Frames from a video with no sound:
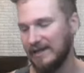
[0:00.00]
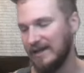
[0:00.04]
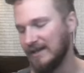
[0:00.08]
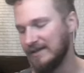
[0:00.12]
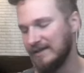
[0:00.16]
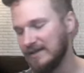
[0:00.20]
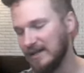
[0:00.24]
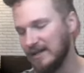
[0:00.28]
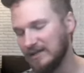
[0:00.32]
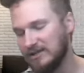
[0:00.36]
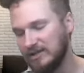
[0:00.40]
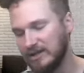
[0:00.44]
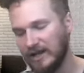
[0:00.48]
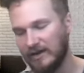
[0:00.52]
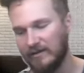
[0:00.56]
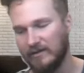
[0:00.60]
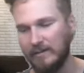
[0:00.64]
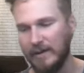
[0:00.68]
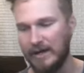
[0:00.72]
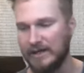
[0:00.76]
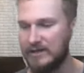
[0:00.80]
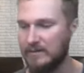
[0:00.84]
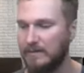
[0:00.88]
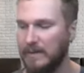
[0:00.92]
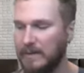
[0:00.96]
it's kind of a
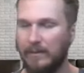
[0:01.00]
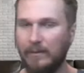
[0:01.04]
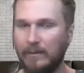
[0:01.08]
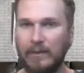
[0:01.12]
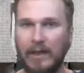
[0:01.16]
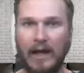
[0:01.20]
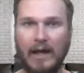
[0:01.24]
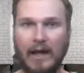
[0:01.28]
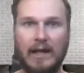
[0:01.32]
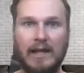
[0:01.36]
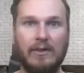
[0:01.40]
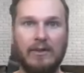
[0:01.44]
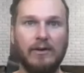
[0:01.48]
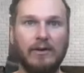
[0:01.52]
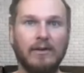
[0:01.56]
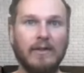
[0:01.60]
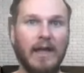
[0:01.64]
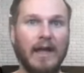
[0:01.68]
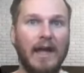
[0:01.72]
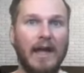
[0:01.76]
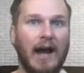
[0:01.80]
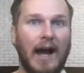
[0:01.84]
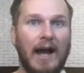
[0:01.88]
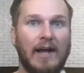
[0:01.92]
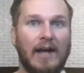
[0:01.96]
mix of people that either
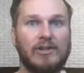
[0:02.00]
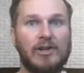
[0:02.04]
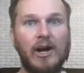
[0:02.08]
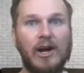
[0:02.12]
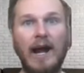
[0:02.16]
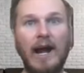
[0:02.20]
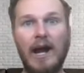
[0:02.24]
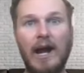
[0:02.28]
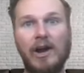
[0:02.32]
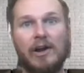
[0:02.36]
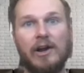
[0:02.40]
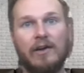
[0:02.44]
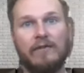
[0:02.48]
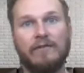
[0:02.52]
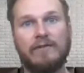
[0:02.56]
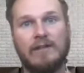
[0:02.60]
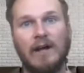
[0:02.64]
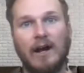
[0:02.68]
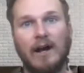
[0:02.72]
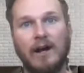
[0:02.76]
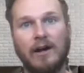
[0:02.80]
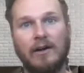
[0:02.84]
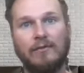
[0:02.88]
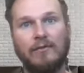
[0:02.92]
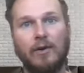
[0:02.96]
they start hiring a
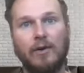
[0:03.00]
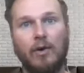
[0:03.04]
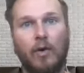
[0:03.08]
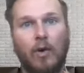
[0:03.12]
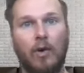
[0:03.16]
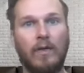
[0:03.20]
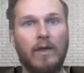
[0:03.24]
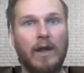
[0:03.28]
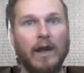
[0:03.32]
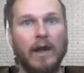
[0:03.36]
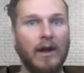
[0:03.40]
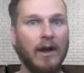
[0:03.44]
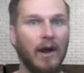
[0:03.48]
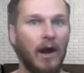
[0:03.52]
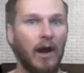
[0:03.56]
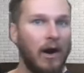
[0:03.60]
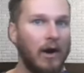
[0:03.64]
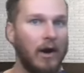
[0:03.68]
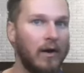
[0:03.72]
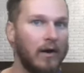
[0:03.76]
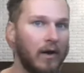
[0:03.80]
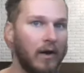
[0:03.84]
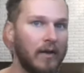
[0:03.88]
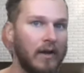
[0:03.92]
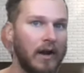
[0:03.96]
photographer or they
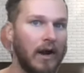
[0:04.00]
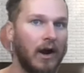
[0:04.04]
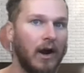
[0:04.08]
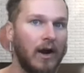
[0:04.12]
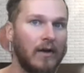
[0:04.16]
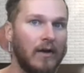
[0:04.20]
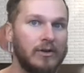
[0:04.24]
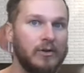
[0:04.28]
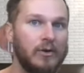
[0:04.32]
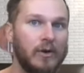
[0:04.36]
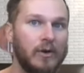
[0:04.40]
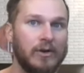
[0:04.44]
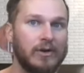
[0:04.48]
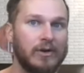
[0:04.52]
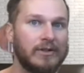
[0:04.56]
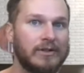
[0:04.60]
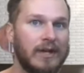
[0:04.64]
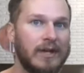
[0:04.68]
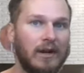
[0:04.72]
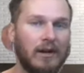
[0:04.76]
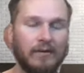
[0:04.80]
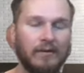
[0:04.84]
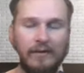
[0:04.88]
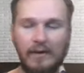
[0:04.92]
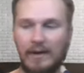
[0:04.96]
do it
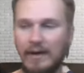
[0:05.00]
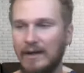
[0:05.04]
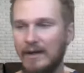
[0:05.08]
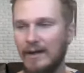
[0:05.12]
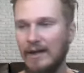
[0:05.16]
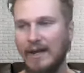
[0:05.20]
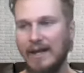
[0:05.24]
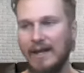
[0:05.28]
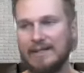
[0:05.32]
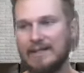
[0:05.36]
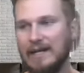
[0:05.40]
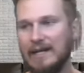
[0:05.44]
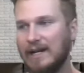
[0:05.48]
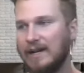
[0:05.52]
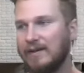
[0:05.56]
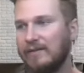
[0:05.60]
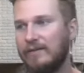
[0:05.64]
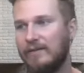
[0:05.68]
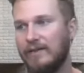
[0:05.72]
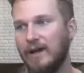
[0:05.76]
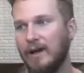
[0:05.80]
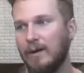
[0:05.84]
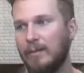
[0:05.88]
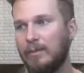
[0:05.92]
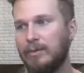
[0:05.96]
themselves. It's kind
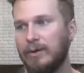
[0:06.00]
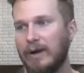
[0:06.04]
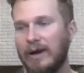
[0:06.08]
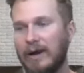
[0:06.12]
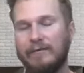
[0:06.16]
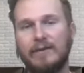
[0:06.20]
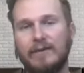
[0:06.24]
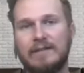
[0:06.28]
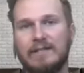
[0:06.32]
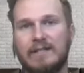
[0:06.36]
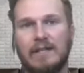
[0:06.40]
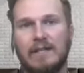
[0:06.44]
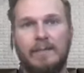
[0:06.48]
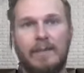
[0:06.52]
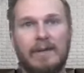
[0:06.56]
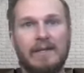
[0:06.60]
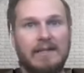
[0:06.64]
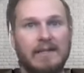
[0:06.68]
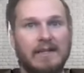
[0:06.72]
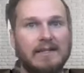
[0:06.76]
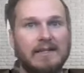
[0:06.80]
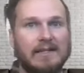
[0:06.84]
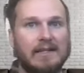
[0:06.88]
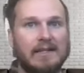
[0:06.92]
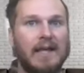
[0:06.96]
of the preference of the
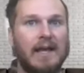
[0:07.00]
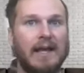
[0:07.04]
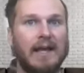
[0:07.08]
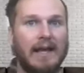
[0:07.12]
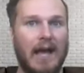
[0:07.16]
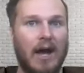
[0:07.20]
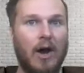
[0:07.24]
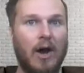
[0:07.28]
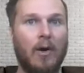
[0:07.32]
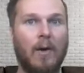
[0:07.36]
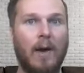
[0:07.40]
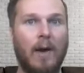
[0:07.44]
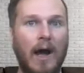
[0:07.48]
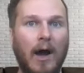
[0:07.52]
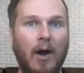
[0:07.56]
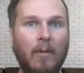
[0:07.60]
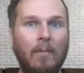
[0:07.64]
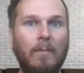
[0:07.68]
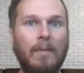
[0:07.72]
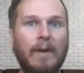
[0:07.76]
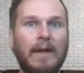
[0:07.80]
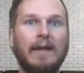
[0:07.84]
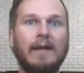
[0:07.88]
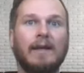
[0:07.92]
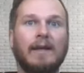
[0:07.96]
business and like how
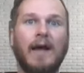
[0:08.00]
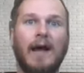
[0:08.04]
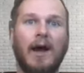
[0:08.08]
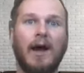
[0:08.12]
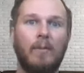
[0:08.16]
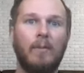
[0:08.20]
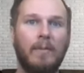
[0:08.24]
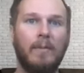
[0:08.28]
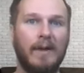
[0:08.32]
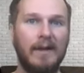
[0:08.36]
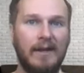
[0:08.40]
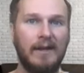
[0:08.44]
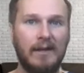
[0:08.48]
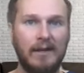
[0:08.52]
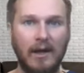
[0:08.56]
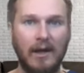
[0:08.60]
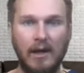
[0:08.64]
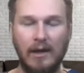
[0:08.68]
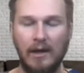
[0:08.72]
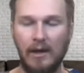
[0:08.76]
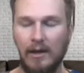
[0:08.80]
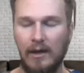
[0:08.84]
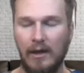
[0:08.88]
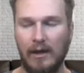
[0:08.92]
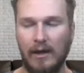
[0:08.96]
big you
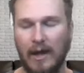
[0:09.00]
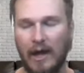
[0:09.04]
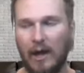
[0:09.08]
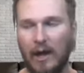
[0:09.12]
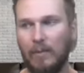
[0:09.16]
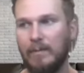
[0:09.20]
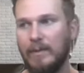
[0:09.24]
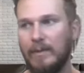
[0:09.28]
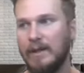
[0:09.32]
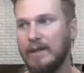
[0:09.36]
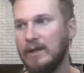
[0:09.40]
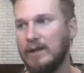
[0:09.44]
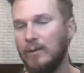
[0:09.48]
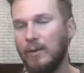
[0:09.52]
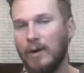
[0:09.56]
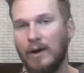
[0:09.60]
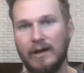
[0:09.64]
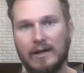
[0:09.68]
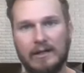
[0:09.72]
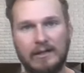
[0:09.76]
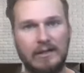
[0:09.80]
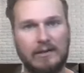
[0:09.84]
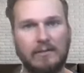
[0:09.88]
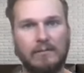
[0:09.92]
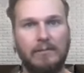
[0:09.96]
want
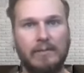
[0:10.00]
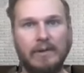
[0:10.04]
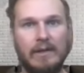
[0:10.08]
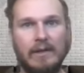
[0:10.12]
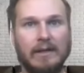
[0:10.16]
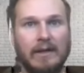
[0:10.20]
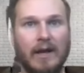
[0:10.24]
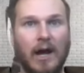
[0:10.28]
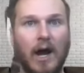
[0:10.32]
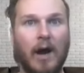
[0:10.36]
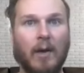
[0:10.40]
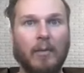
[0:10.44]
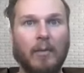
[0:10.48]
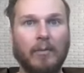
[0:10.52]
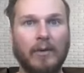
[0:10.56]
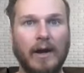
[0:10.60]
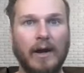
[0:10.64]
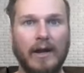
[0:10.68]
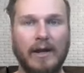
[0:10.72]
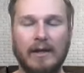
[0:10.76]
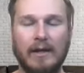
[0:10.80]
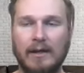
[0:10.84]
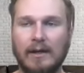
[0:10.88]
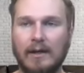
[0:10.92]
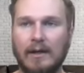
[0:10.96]
it to become,
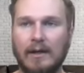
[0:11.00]
right?